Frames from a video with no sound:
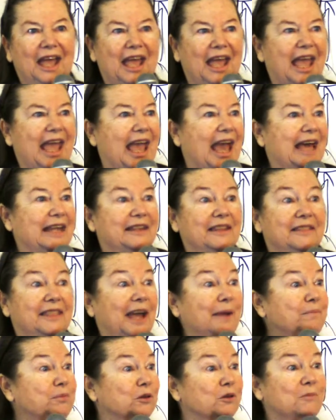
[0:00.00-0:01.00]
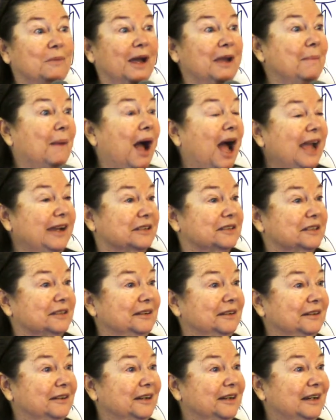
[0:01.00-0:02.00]
And that blew my mind.
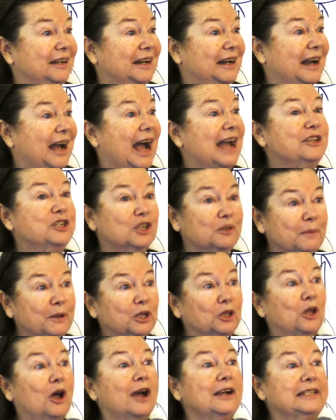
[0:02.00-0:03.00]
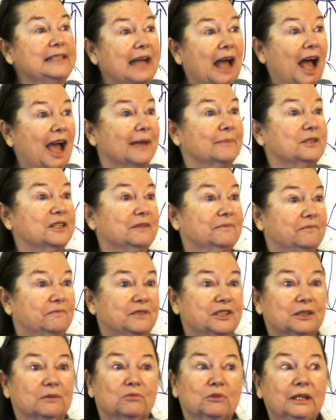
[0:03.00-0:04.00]
It took me a long time
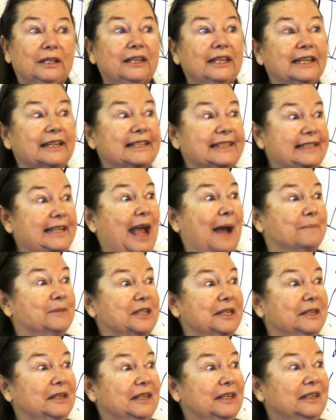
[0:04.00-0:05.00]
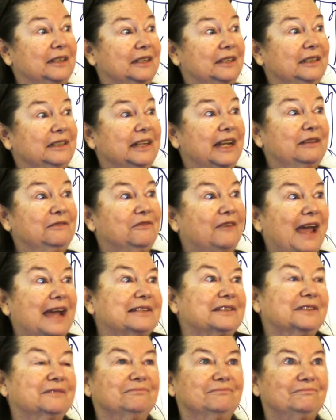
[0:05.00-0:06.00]
to really accept. In
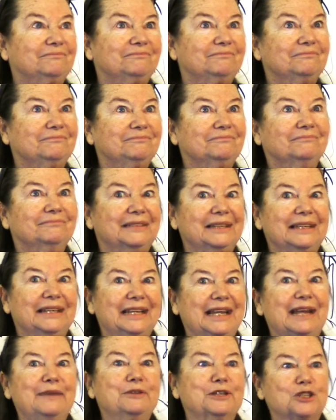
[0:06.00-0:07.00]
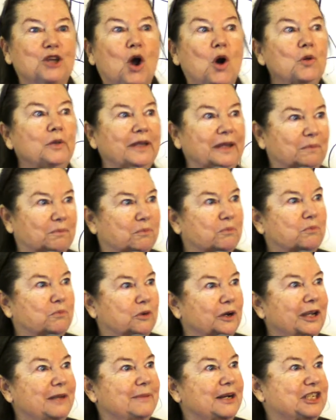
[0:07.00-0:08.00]
fact, it was only
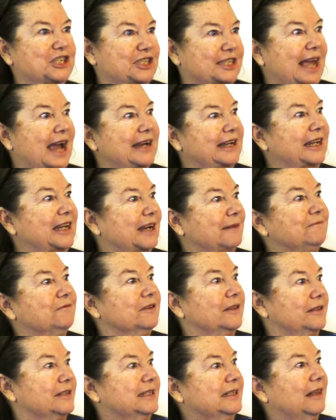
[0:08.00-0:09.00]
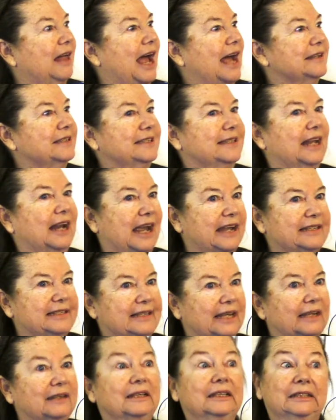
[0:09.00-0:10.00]
pretty much signing up for this class that I
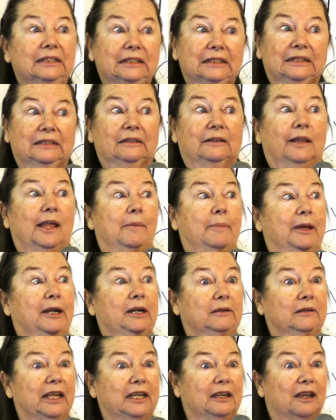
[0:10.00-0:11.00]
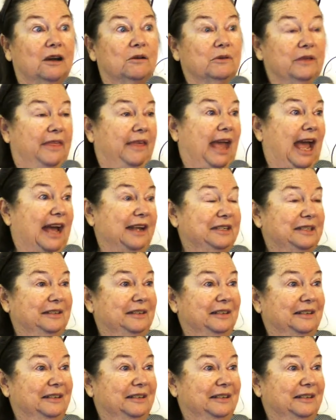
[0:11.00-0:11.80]
said, well, I better let go of that.